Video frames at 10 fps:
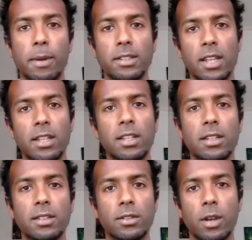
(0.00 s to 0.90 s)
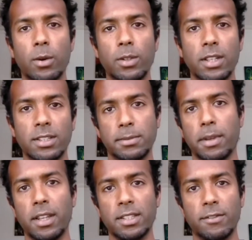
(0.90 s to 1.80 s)
10 years, I was holding
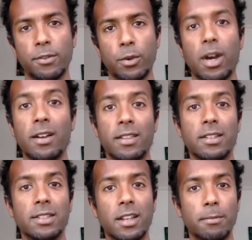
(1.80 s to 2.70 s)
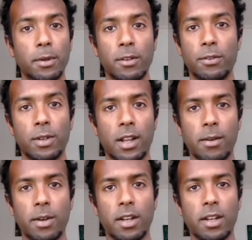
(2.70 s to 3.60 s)
space for others, beautiful light
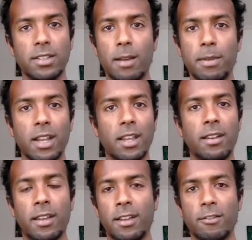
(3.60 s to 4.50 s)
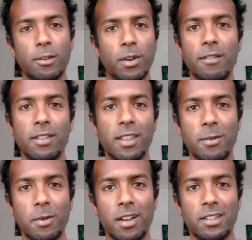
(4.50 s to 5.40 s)
workers coming in from wherever they
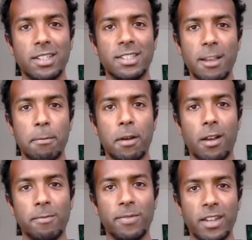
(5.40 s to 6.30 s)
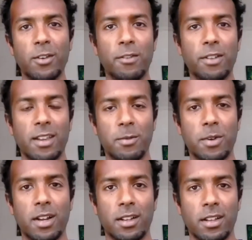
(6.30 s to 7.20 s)
were to step up and offer their
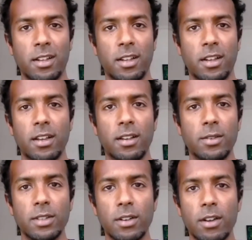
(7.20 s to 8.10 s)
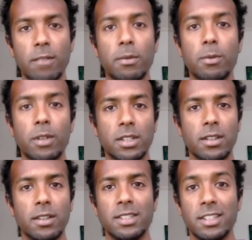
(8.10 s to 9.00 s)
work. And it was incredible watching
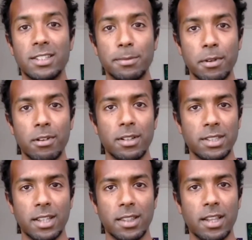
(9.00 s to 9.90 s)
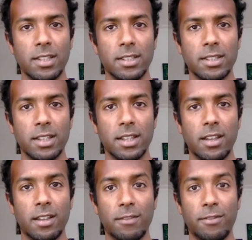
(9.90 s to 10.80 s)
this, experiencing this,
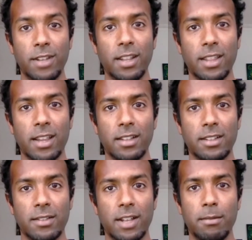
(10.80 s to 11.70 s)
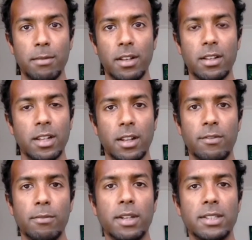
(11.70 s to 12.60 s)
and feeling that development,
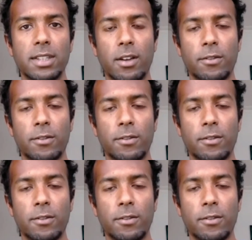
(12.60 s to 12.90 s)
for myself,